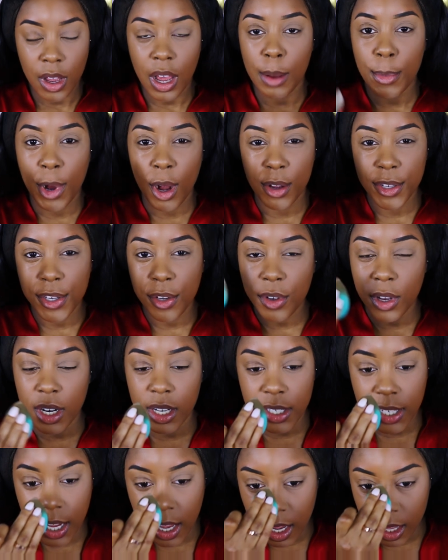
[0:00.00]
I'm also
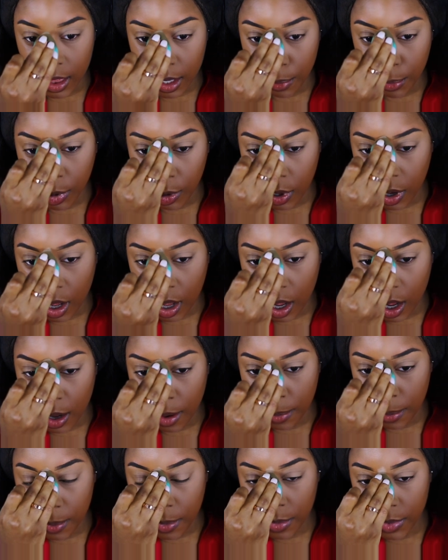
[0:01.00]
gonna take the
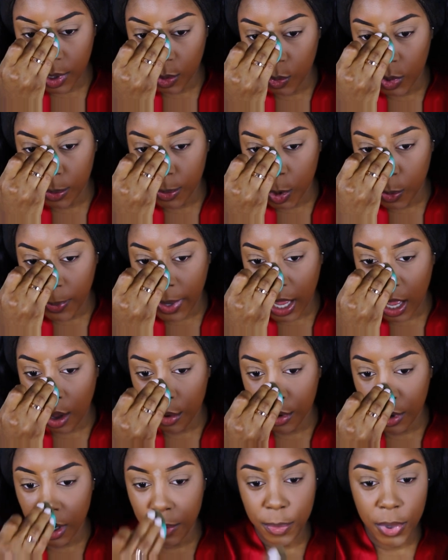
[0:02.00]
um, the Rimmel
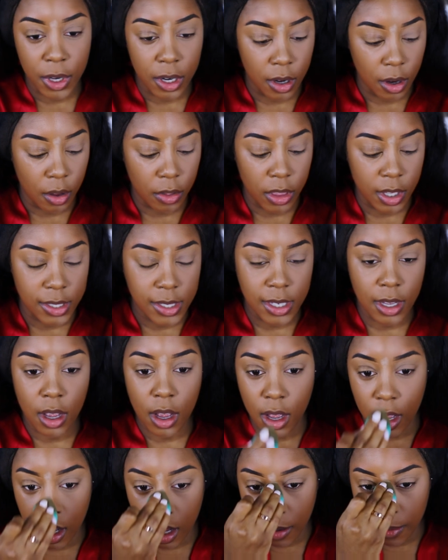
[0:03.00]
powder and put it on this
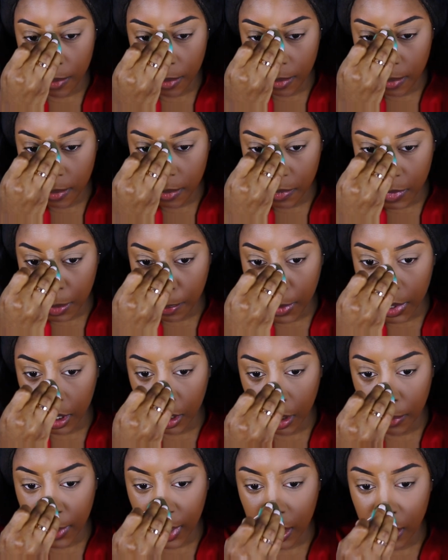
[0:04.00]
um, the
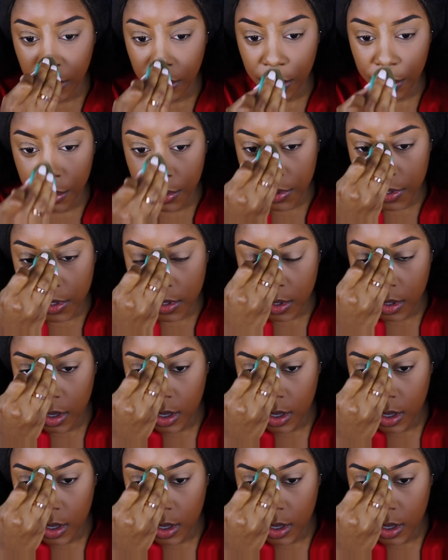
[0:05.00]
middle of my nose